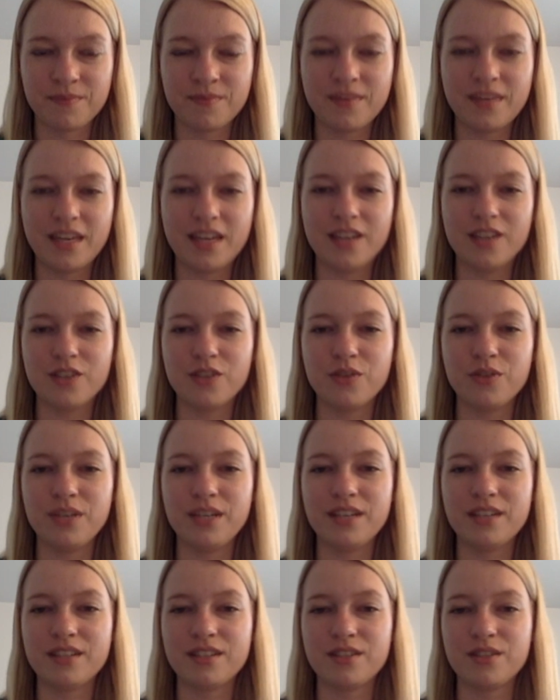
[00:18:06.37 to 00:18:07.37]
that you
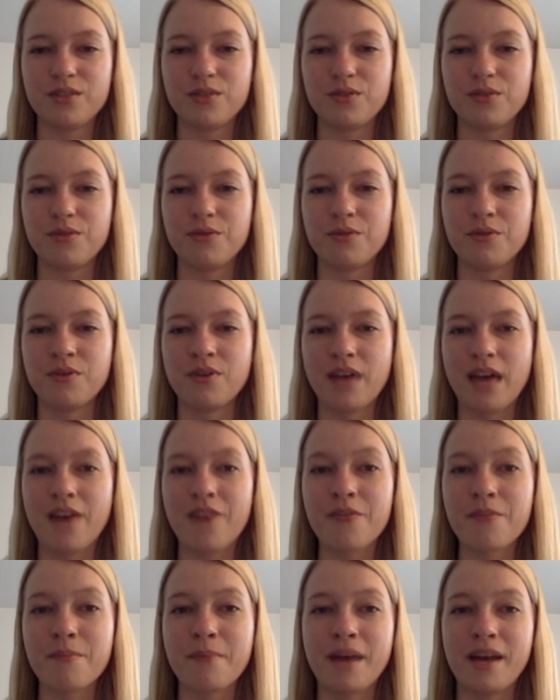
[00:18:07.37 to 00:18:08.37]
need to
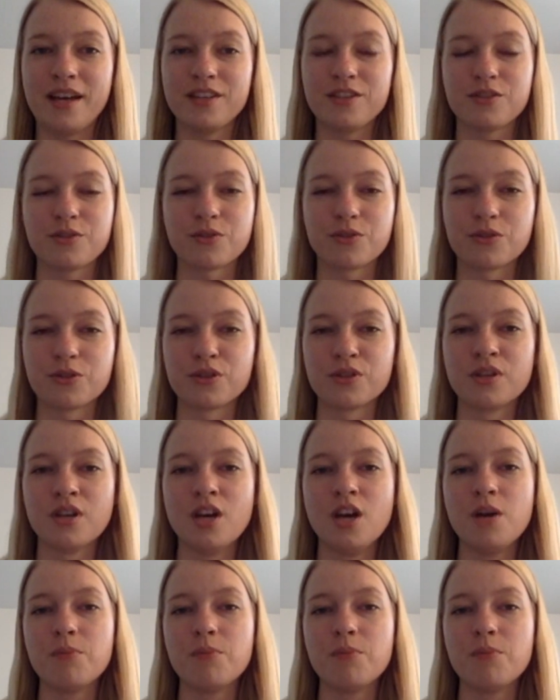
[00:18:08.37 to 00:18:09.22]
have a master's